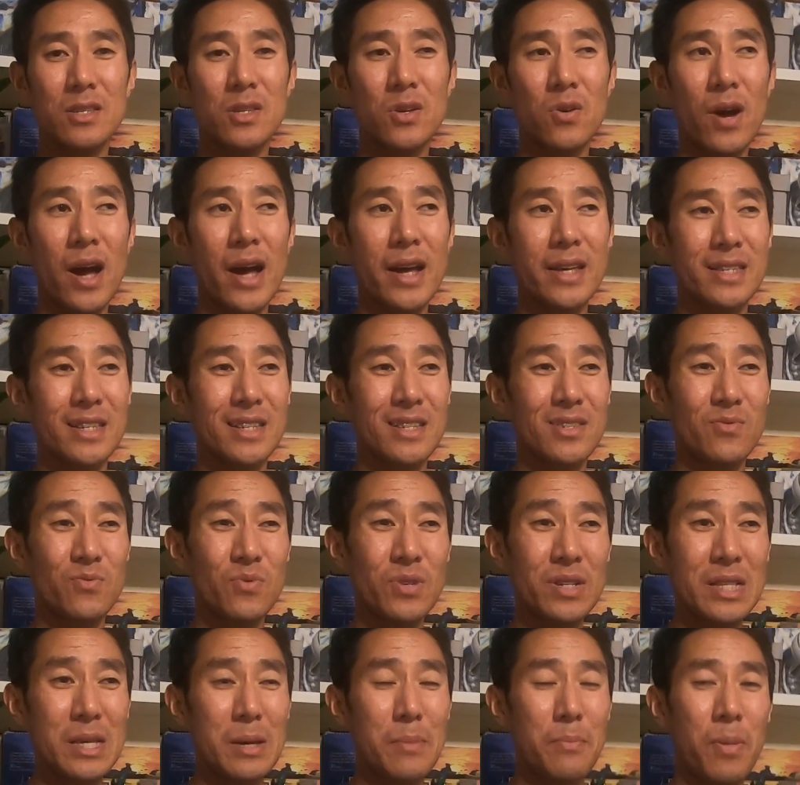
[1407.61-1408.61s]
So I just
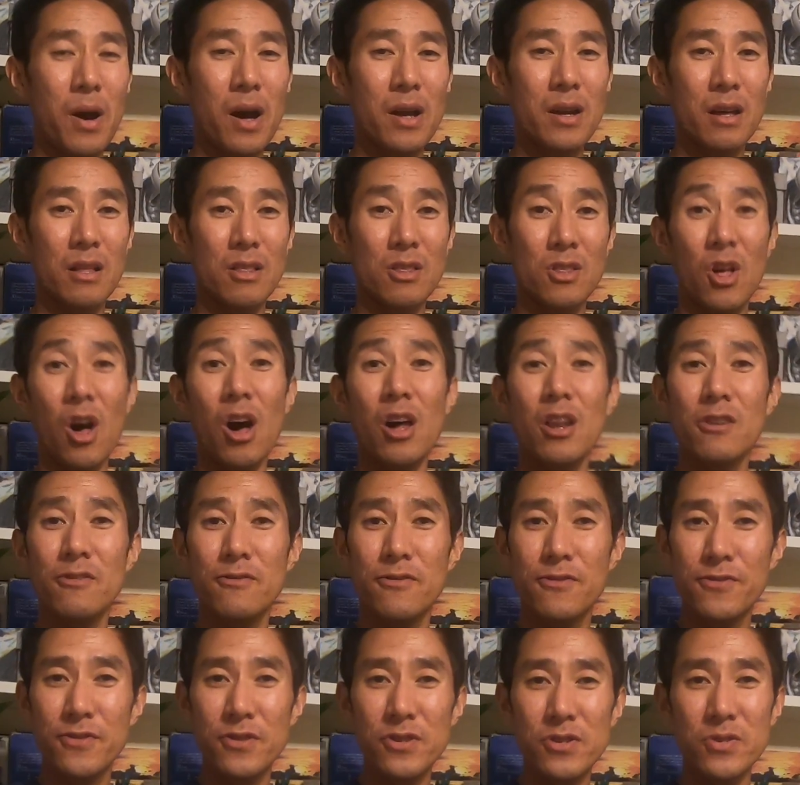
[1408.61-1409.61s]
really bought a lot
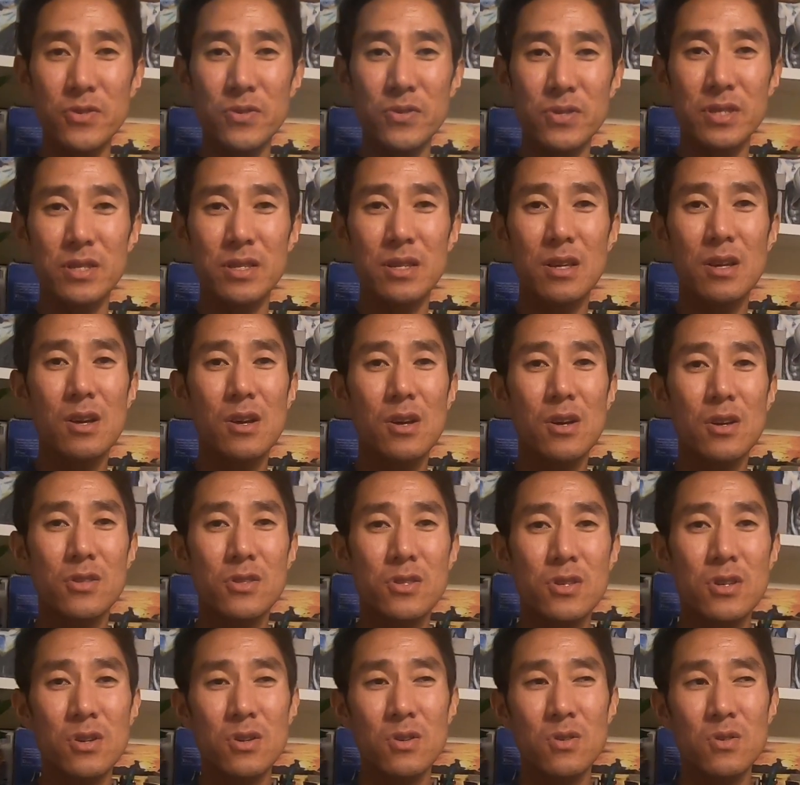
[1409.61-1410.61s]
of fruits
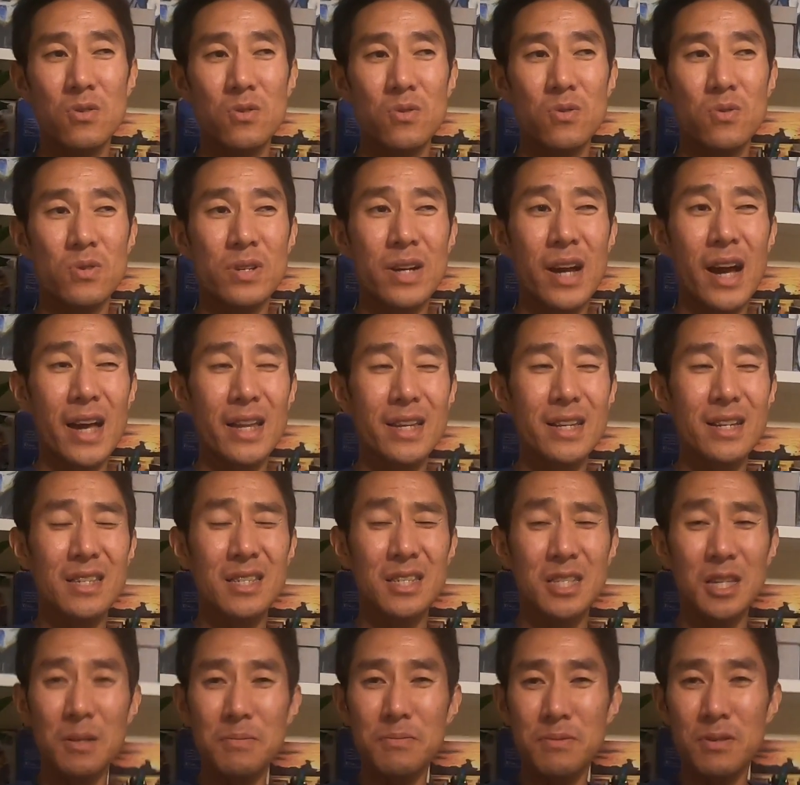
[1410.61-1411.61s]
to kind of
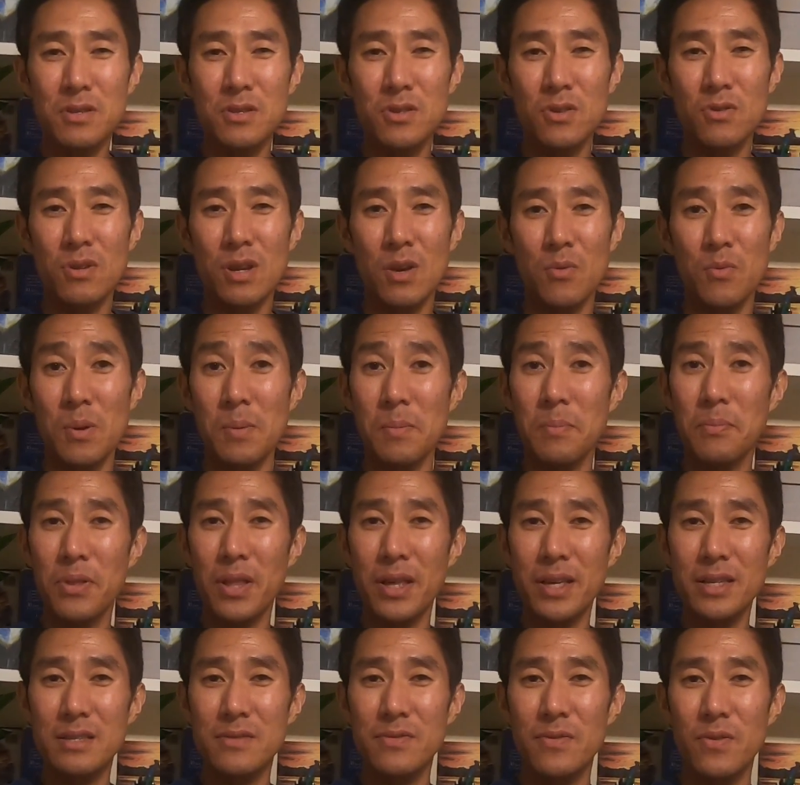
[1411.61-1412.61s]
substitute and
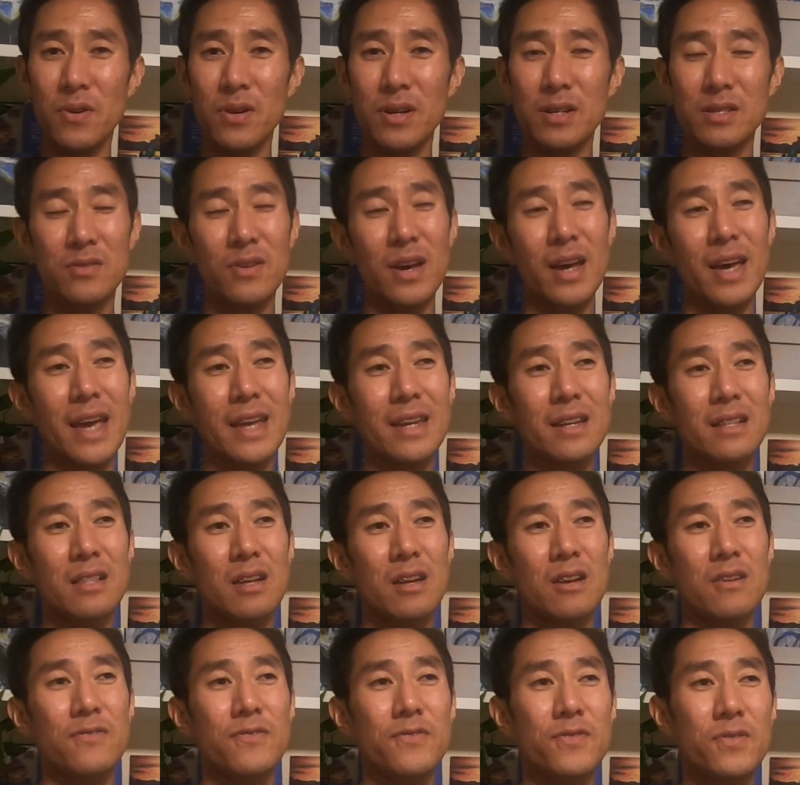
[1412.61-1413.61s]
replace for it. So I ate a
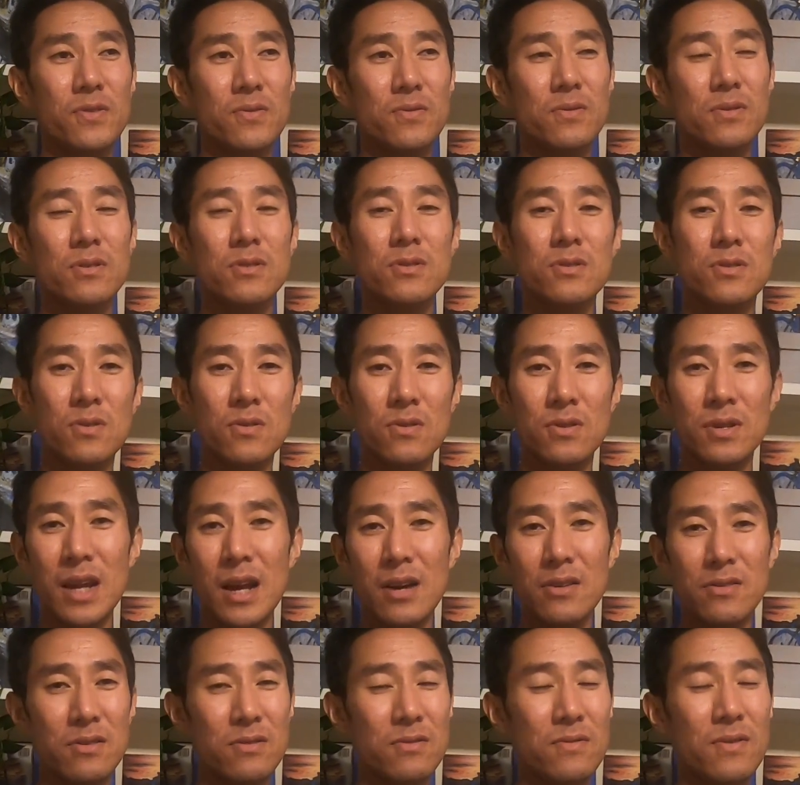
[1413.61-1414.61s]
lot of fruits during
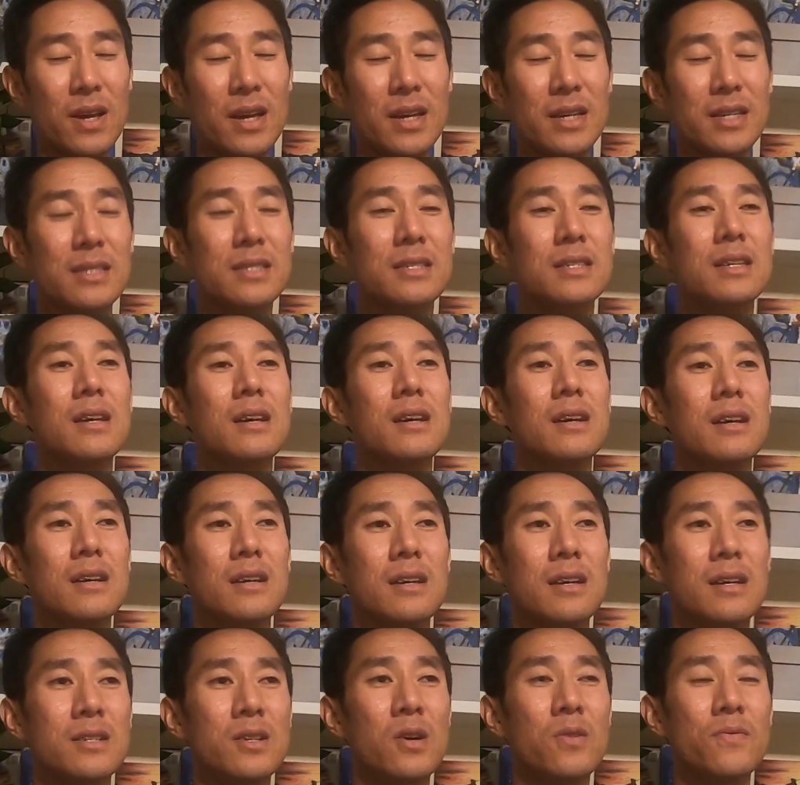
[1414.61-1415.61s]
out the race
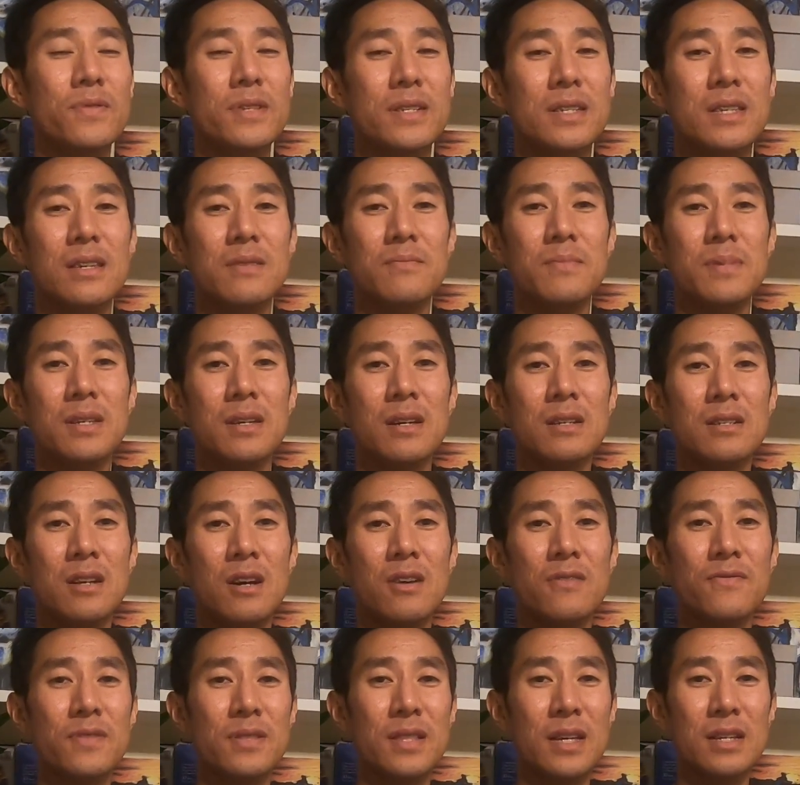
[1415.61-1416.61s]
and hopefully give me
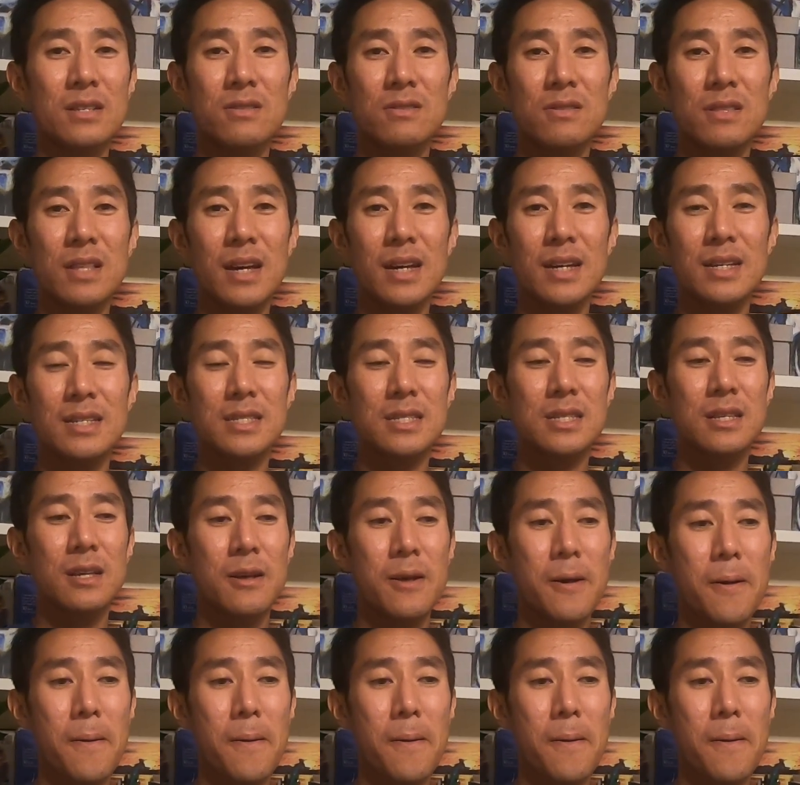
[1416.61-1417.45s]
enough electrolytes.